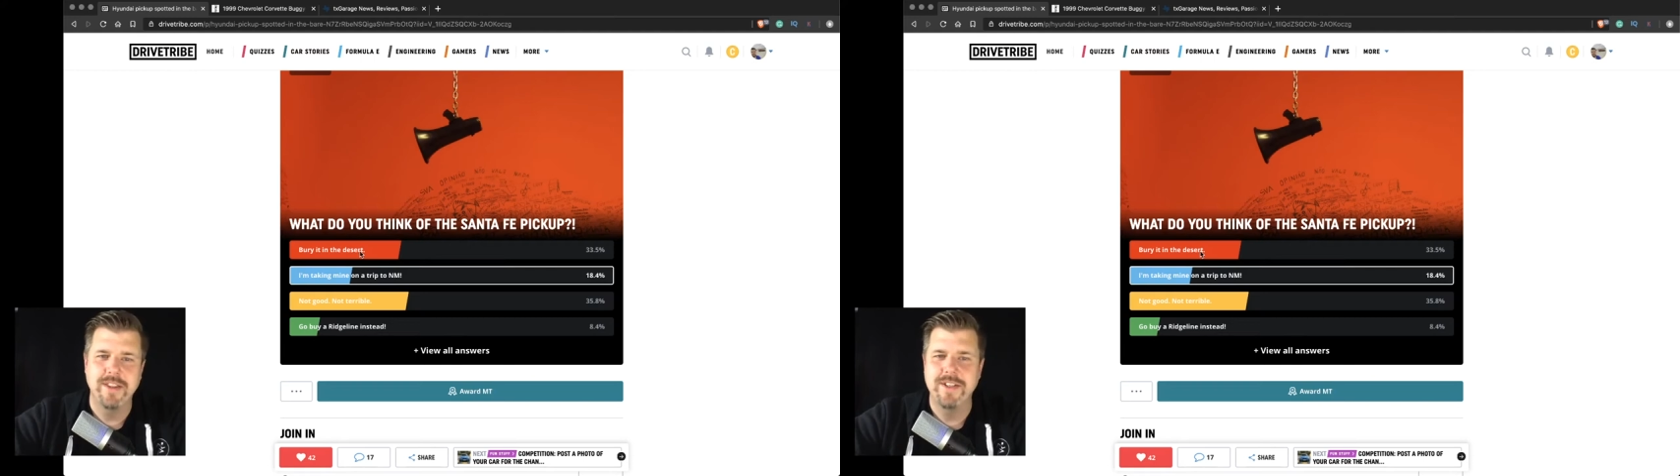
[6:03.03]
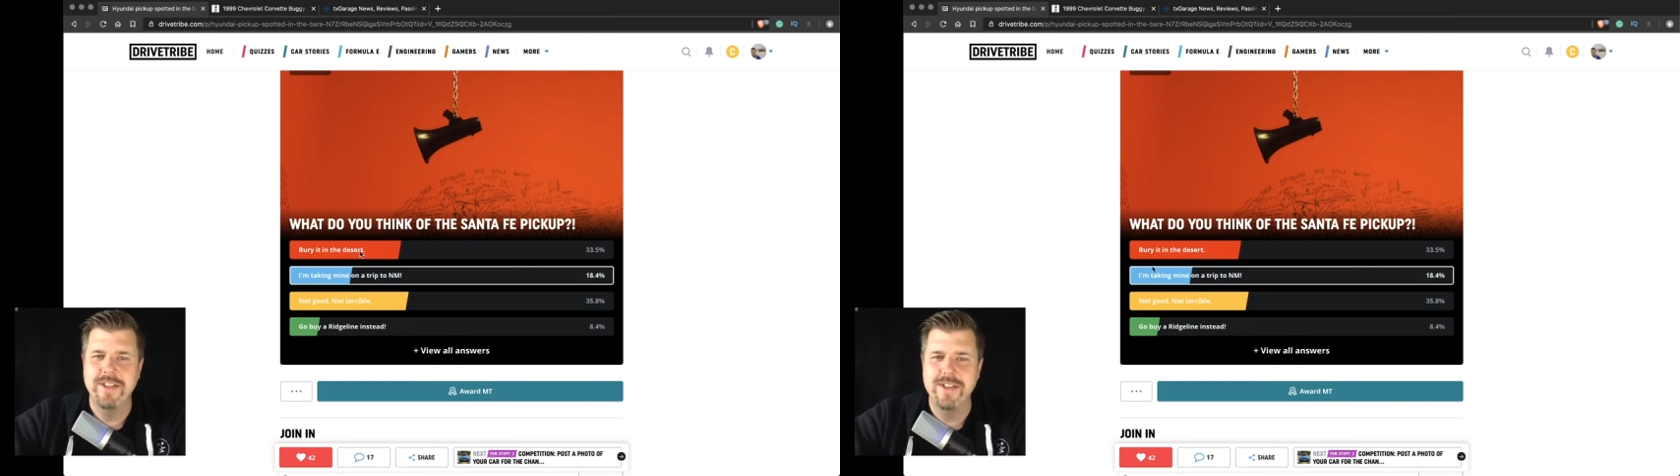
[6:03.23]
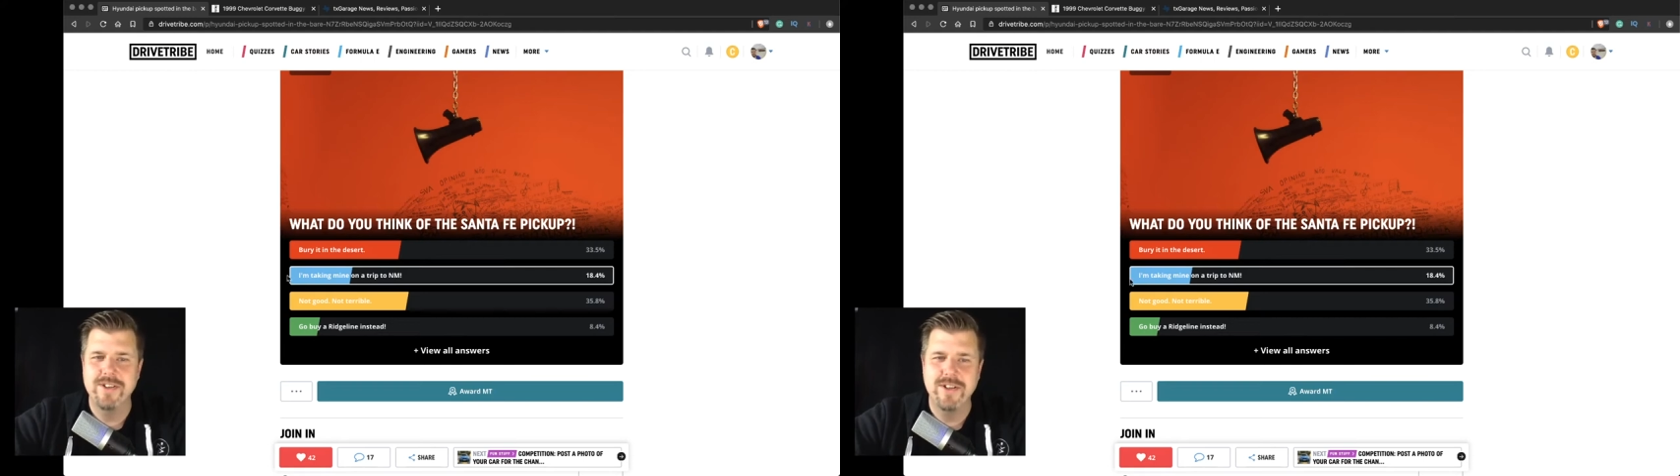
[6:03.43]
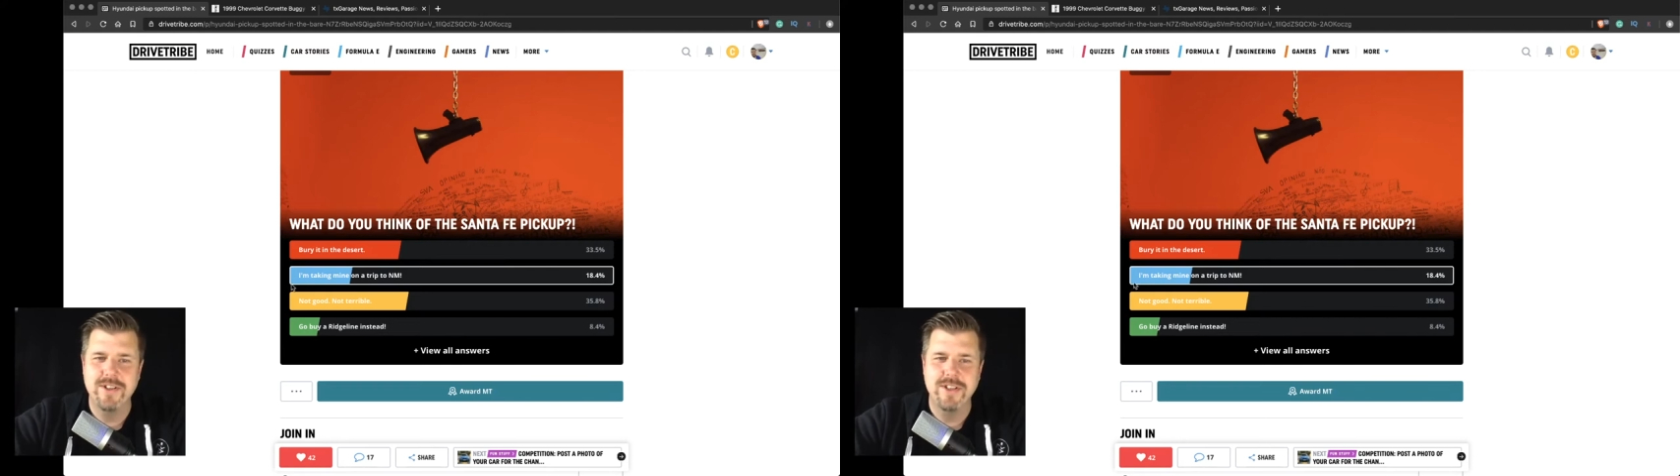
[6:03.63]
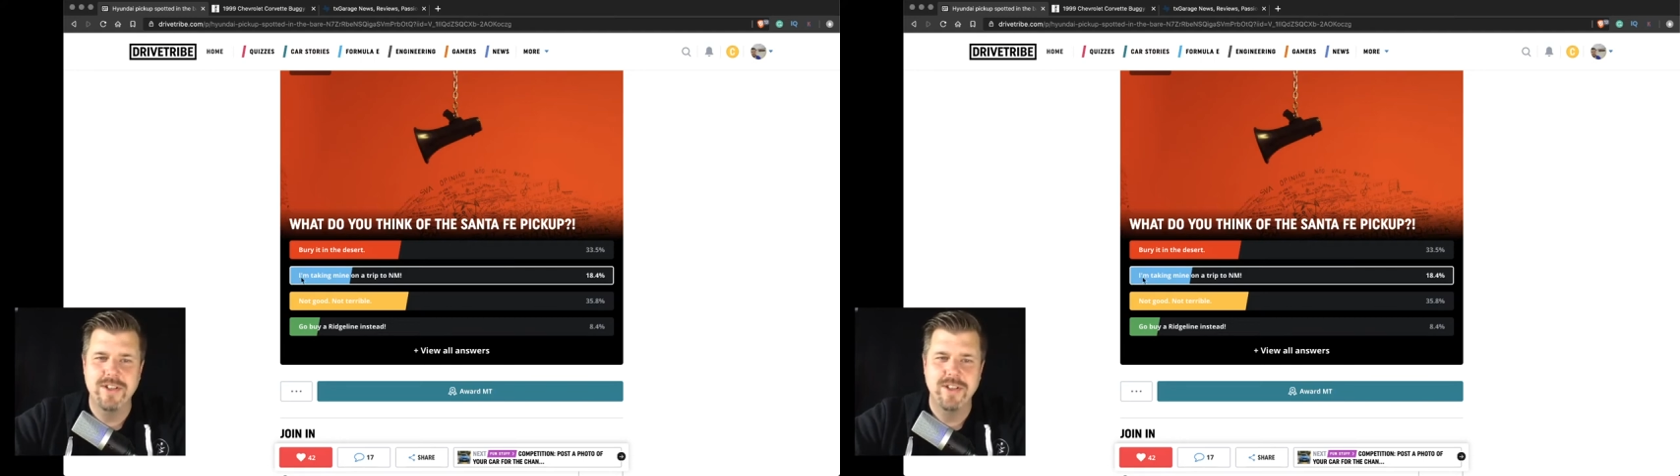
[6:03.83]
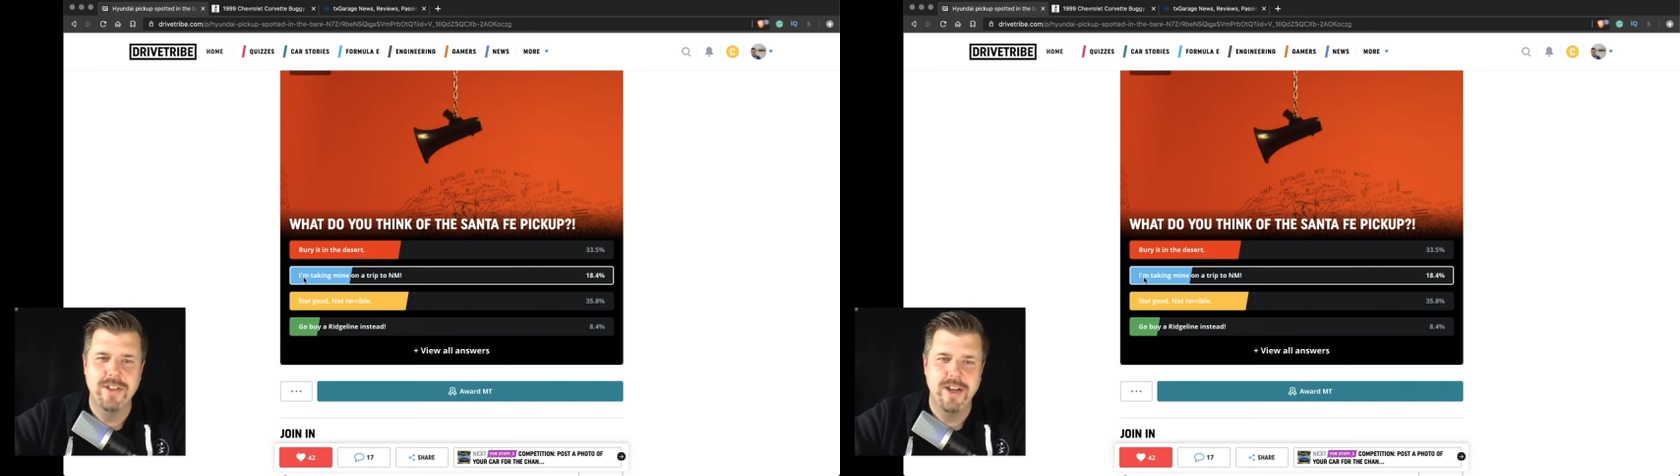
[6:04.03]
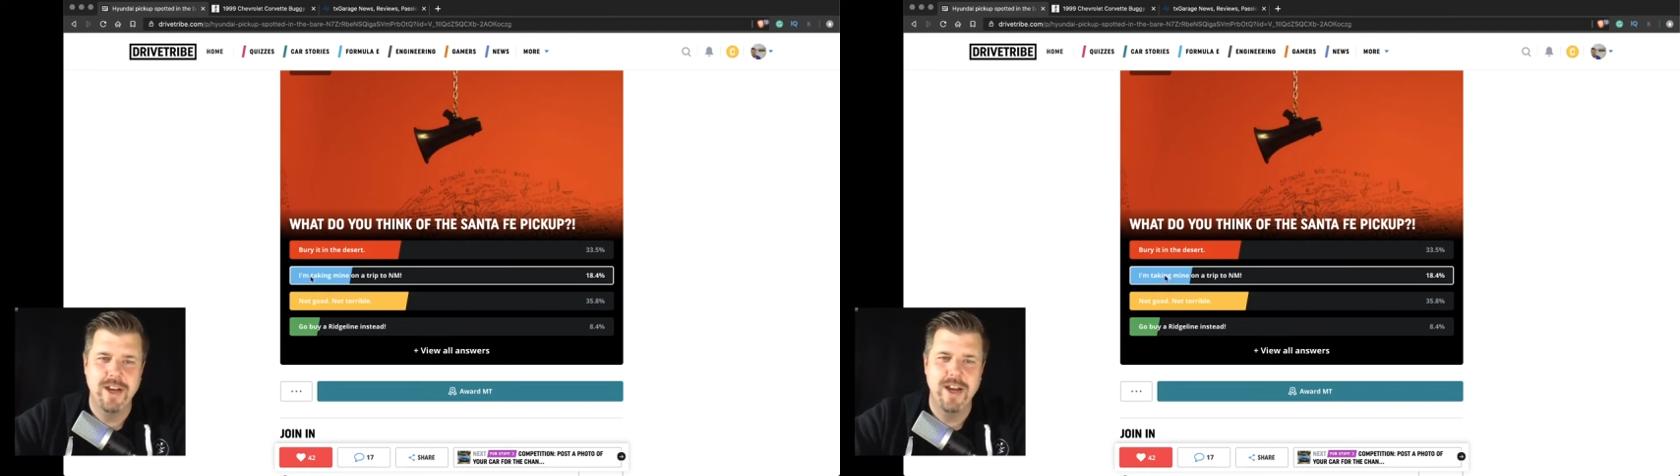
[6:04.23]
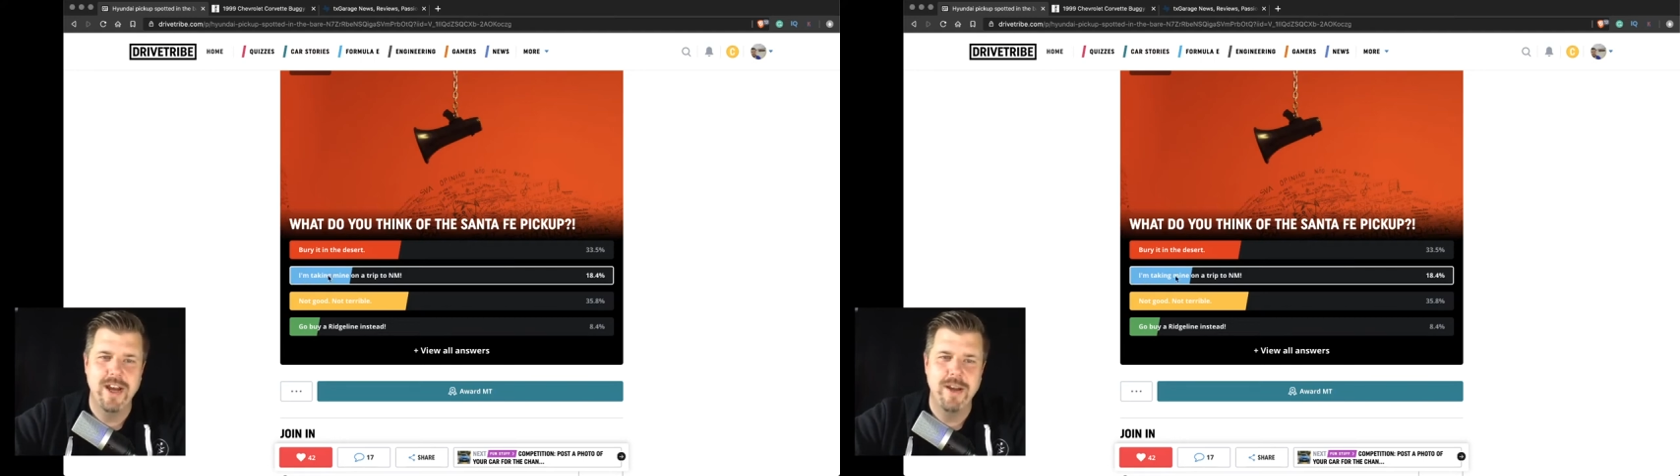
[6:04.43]
the desert.
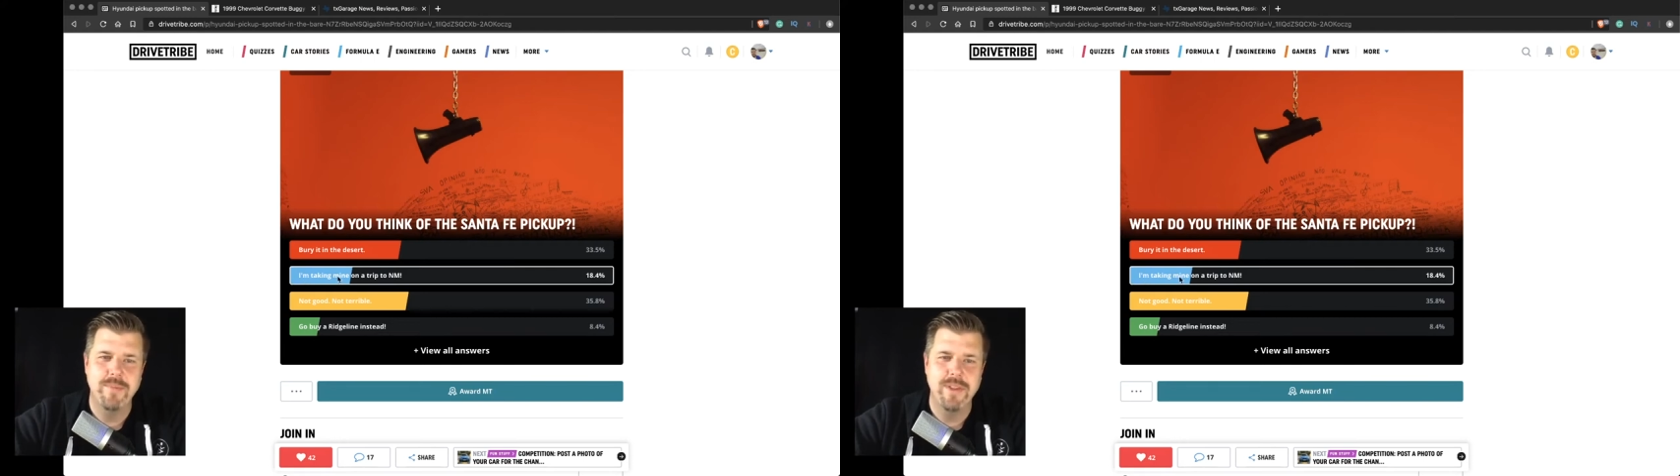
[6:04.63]
I'm